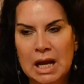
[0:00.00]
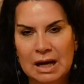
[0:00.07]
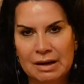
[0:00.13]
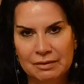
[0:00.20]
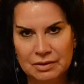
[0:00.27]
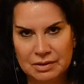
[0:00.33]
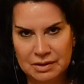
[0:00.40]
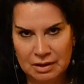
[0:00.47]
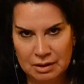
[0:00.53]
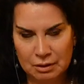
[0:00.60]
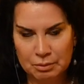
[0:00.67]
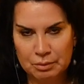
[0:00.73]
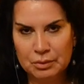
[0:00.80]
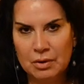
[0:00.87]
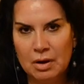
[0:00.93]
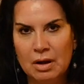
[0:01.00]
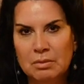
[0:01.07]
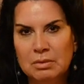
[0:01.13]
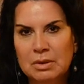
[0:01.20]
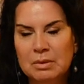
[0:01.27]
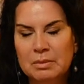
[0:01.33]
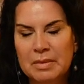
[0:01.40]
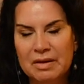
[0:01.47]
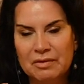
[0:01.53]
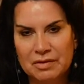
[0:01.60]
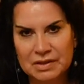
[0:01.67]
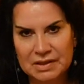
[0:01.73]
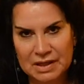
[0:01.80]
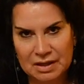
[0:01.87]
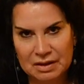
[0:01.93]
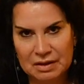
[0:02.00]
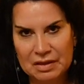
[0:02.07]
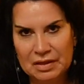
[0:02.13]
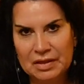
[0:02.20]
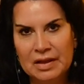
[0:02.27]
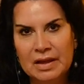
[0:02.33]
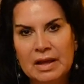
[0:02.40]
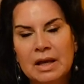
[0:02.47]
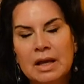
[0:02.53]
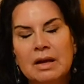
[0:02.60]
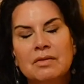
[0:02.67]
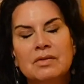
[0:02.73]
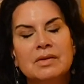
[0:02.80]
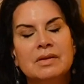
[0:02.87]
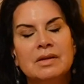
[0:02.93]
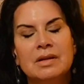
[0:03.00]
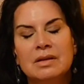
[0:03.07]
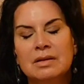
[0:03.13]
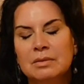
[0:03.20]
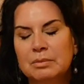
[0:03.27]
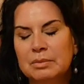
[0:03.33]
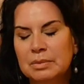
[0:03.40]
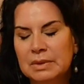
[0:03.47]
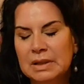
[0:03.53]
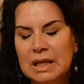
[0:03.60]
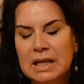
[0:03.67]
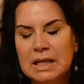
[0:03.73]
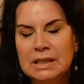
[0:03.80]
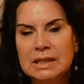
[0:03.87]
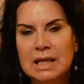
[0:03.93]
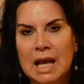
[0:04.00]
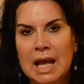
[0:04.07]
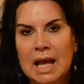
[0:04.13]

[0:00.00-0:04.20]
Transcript: every single problem, every single thing, every single place